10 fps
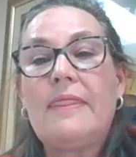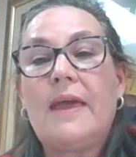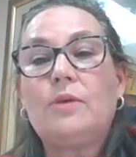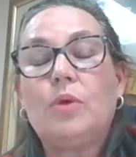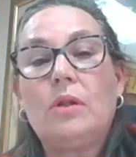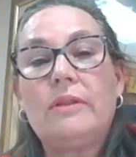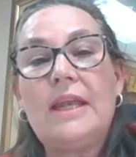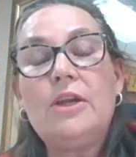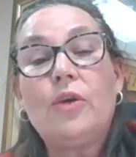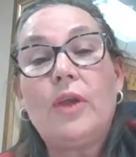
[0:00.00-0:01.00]
that will
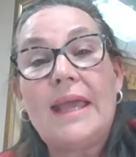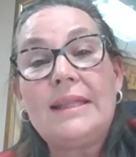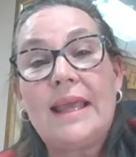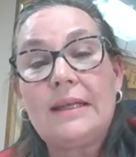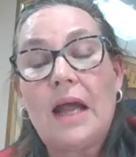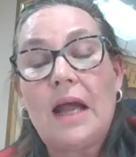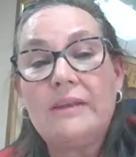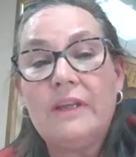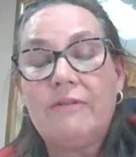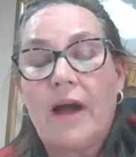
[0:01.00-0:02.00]
then create that
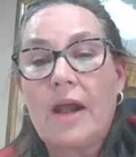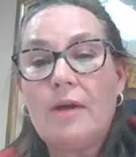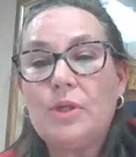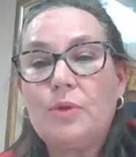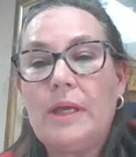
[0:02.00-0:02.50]
kind of environment